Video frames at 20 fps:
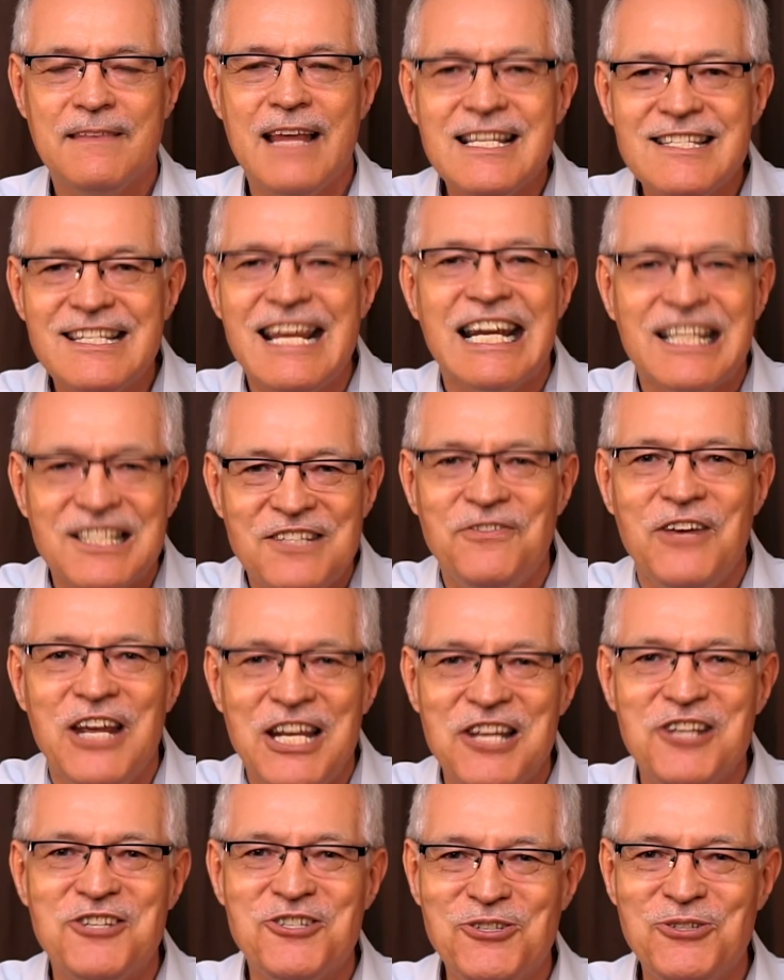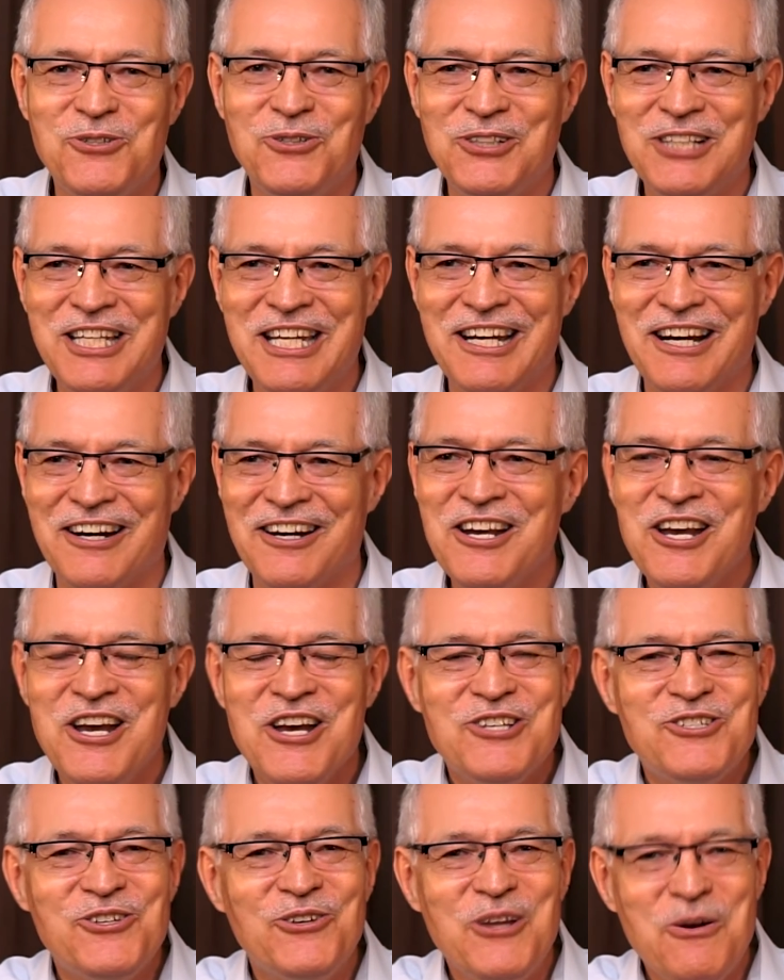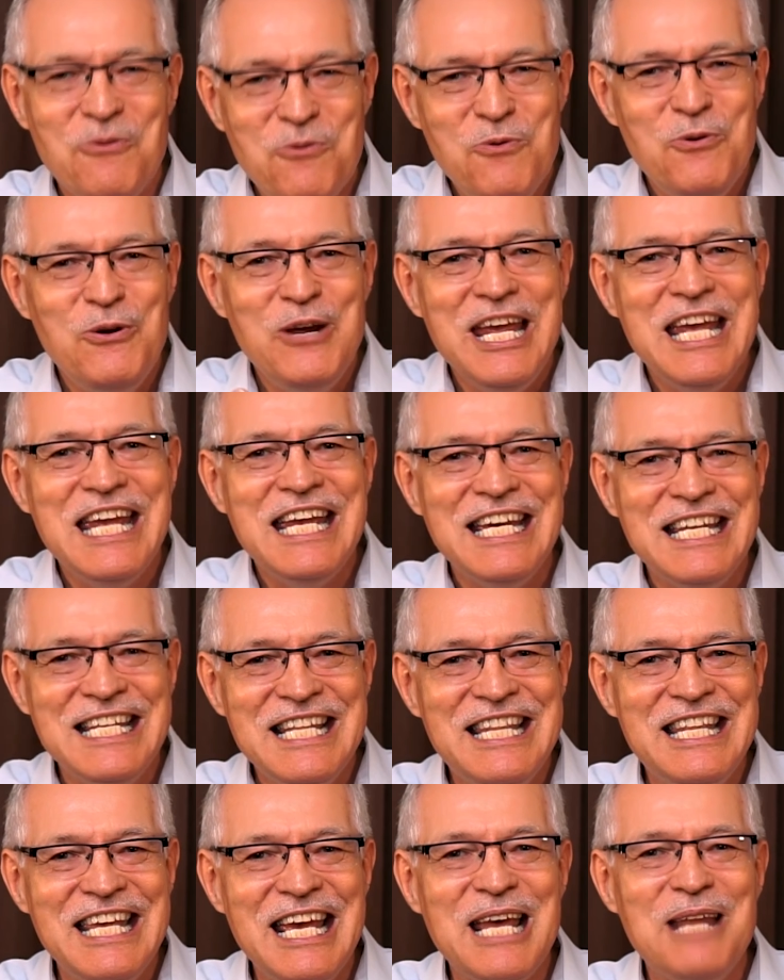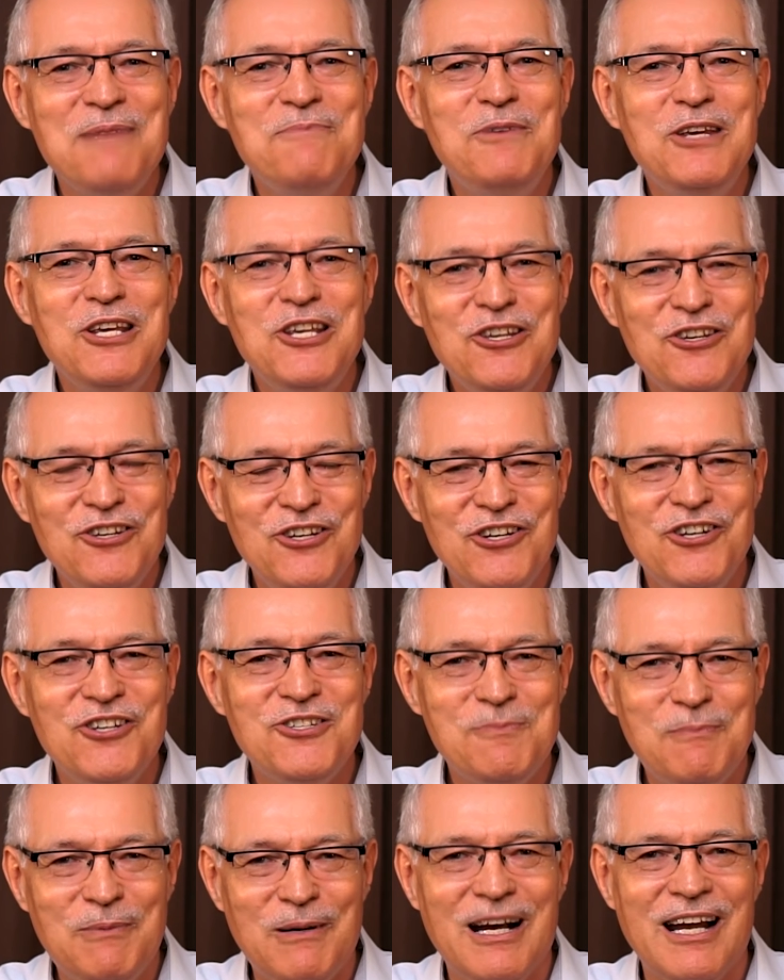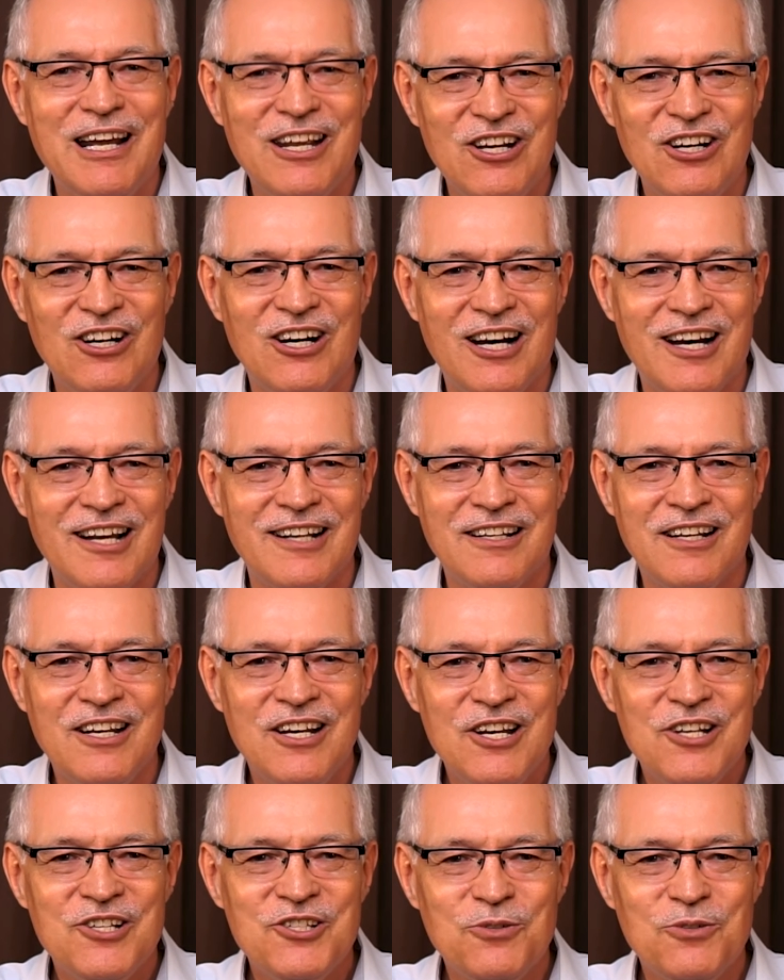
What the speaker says: That's activating soul care so that we can then be used by God